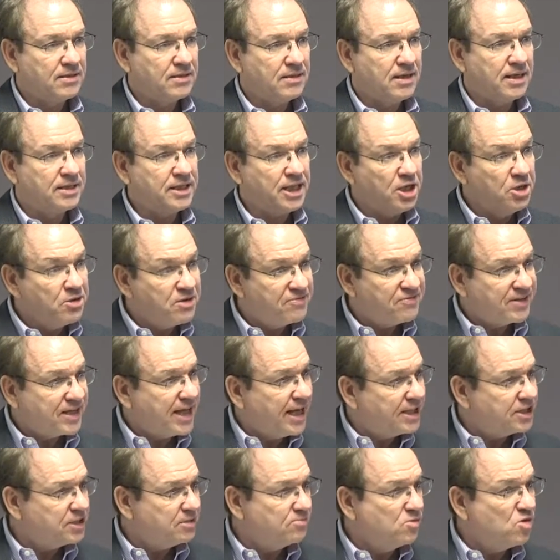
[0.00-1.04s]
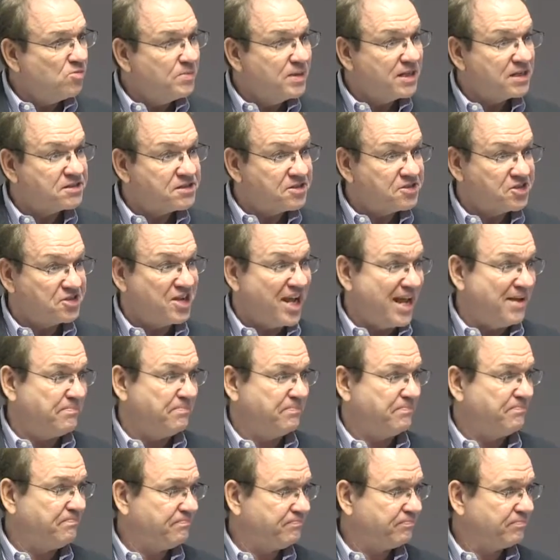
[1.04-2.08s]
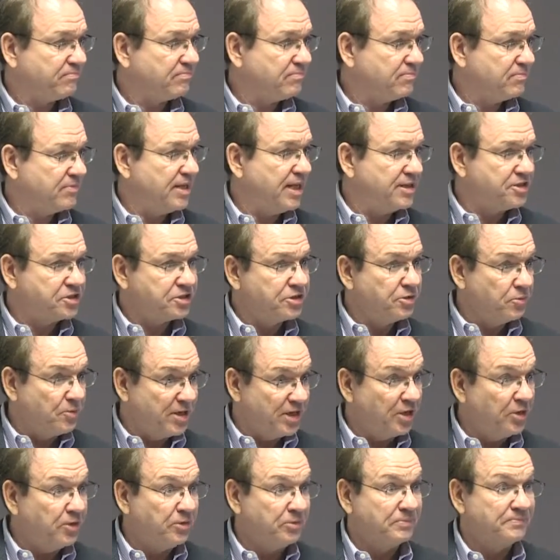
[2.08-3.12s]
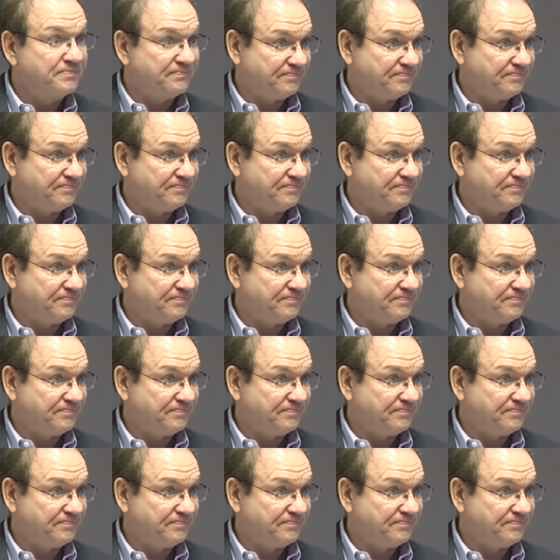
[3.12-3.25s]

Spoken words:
And the unification movement is the same. It's to renew.